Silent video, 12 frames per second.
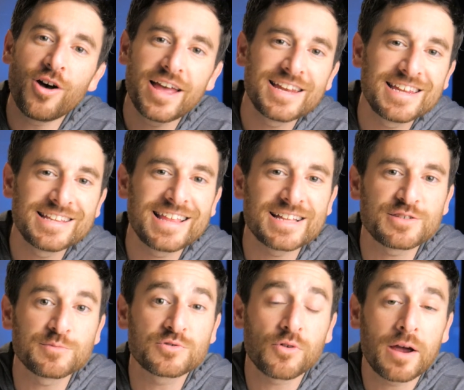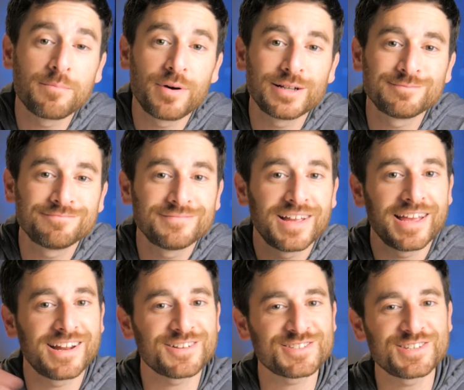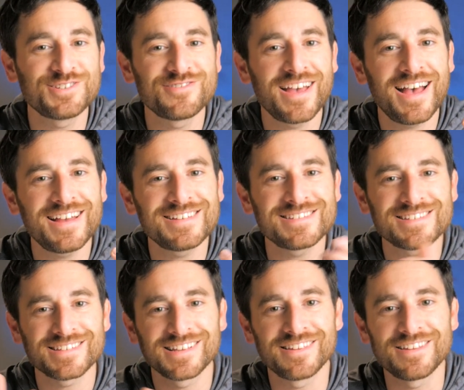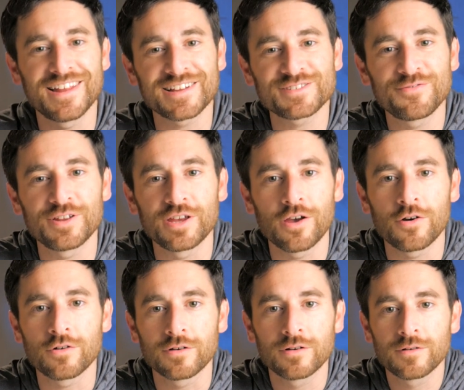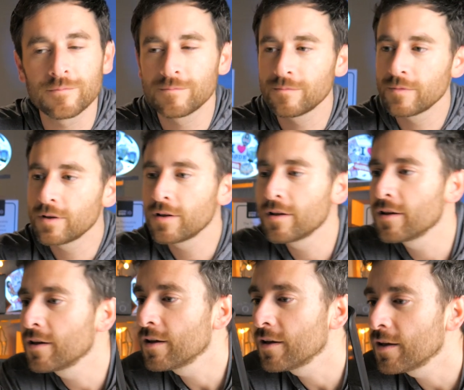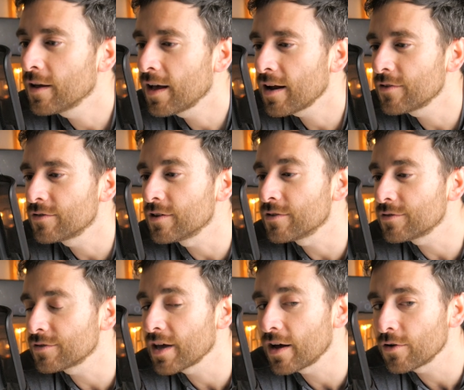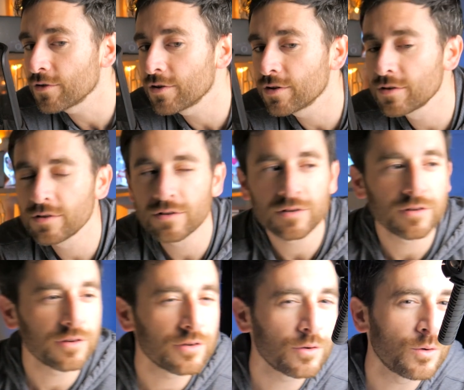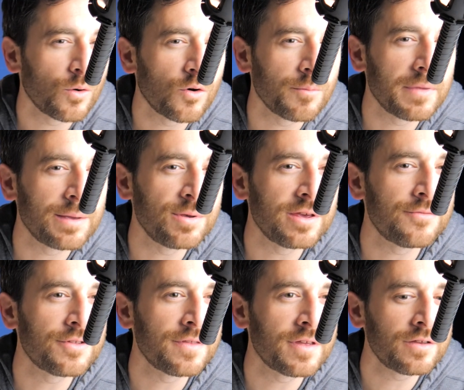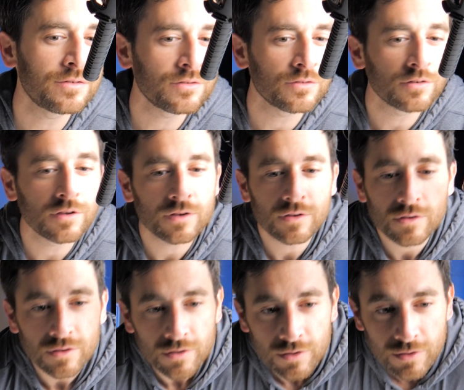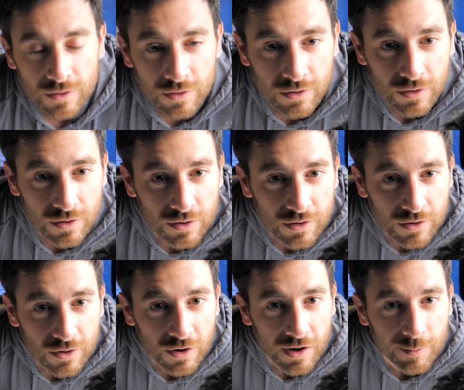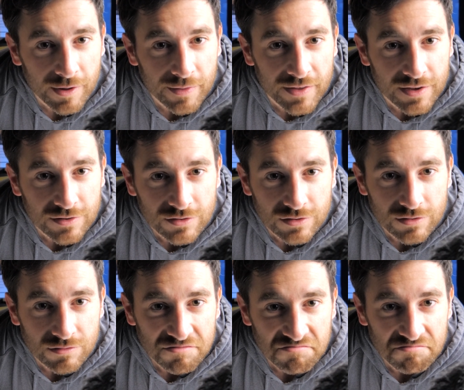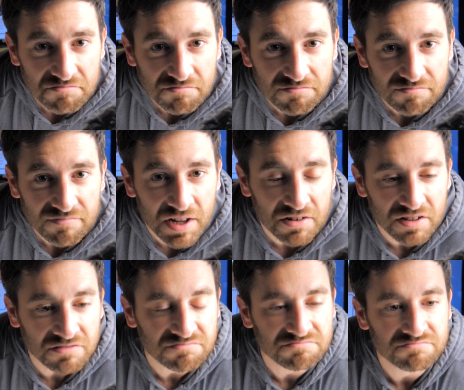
ahead and hit that subscribe button, and I'll see you guys in the next video. How does this sound? Or maybe even this? Or how about this? I don't know.